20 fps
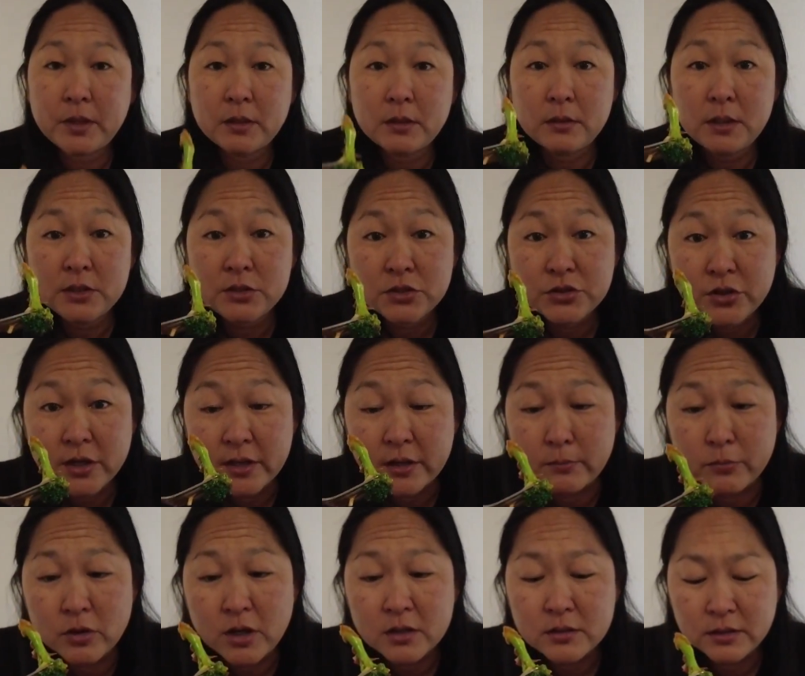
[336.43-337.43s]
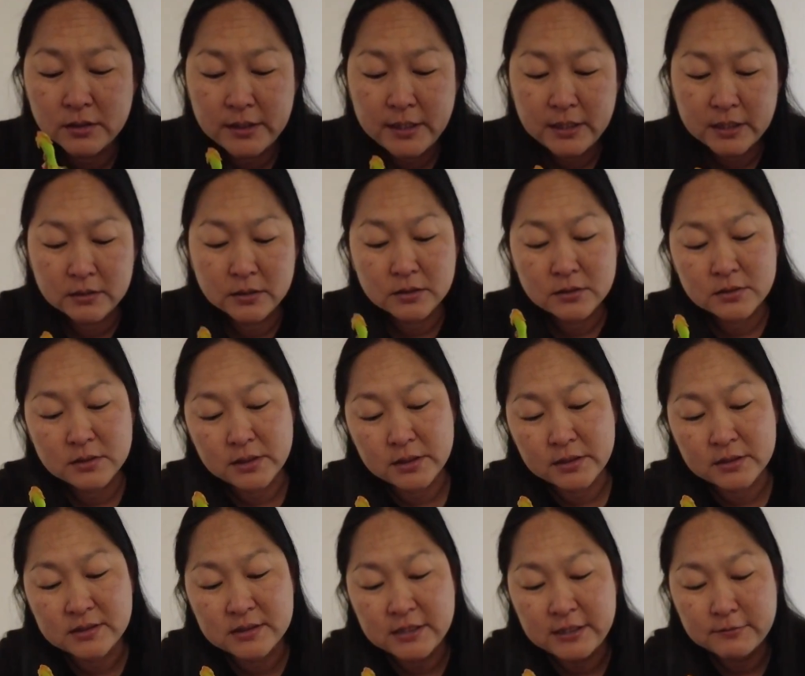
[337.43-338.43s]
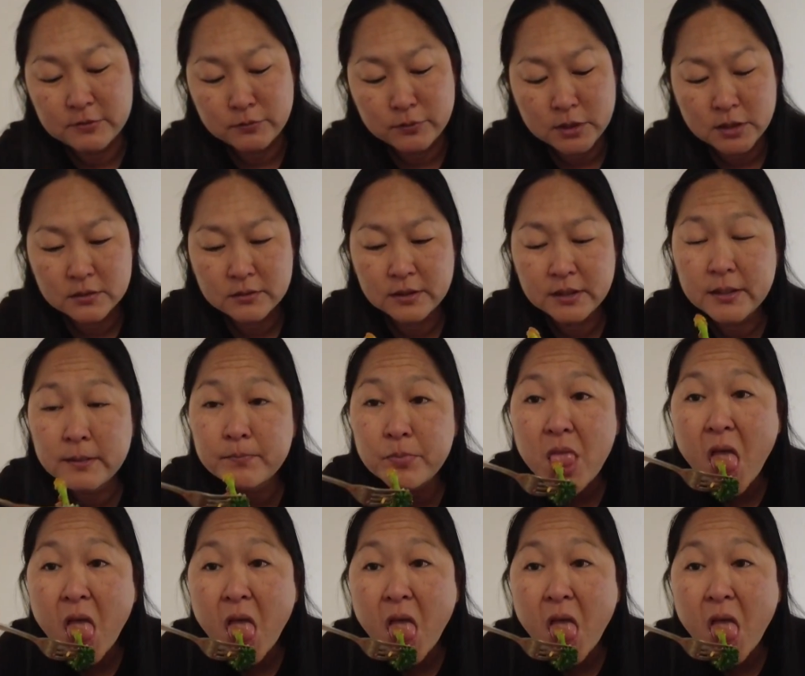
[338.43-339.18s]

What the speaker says: Let's try the broccoli. It looks like steamed broccoli.